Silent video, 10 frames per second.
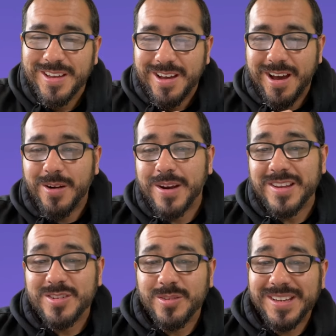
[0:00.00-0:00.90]
All
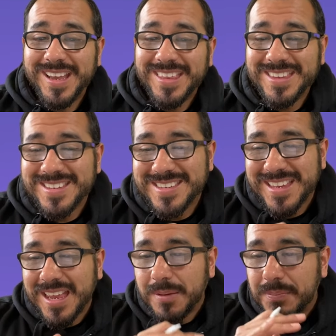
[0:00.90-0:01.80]
right, so again, the
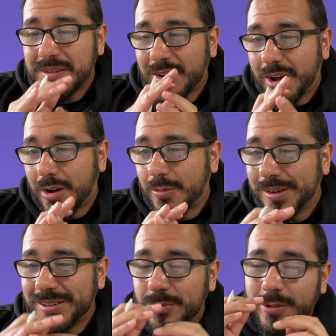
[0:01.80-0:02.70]
setup is
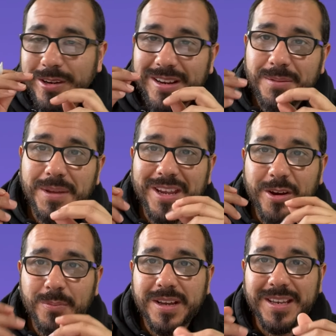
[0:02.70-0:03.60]
always where you're gonna make
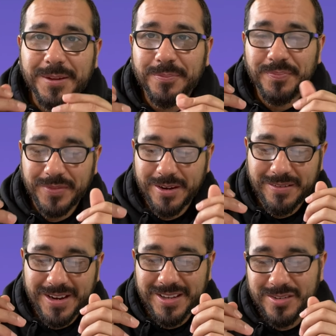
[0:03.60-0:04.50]
your money. All
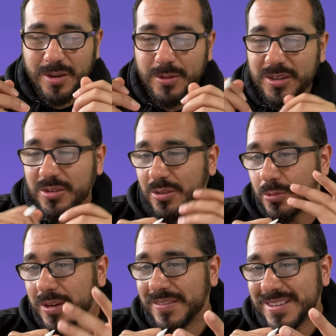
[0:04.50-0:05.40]
right, so I wanna do
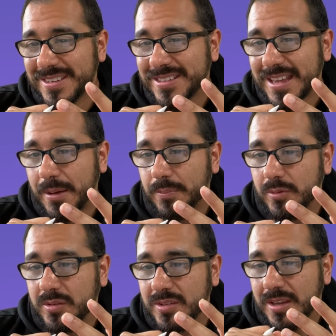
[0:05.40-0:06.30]
three of these
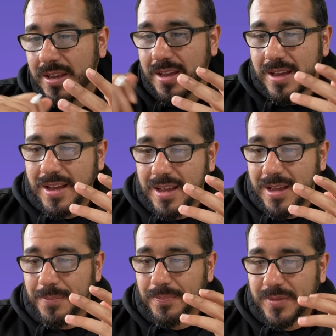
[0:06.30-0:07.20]
examples.
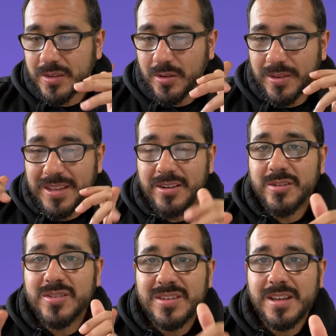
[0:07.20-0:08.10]
Um, so
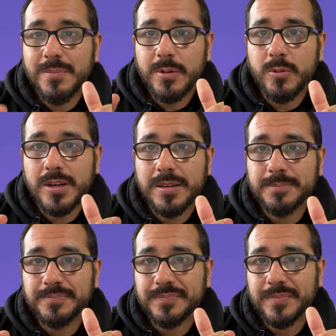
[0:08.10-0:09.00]
there's number one.
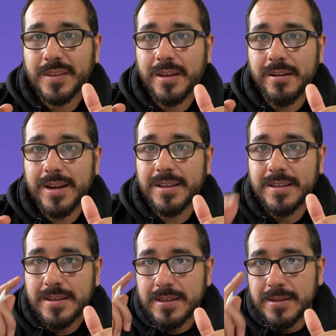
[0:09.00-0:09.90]
All right,
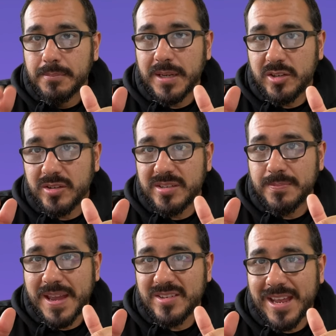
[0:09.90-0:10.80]
make sure you
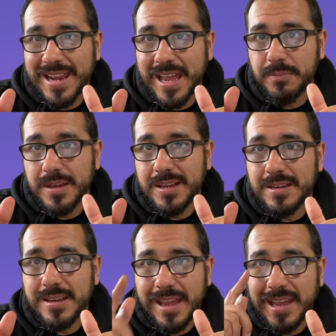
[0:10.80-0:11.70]
smash that like
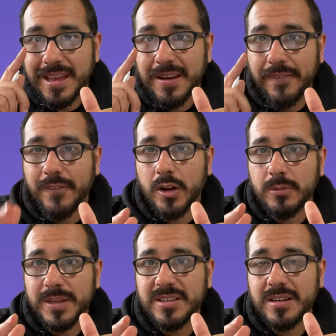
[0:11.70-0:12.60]
button and
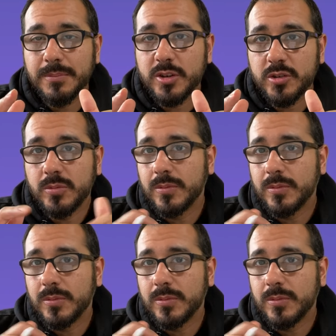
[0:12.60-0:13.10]
follow me to number two.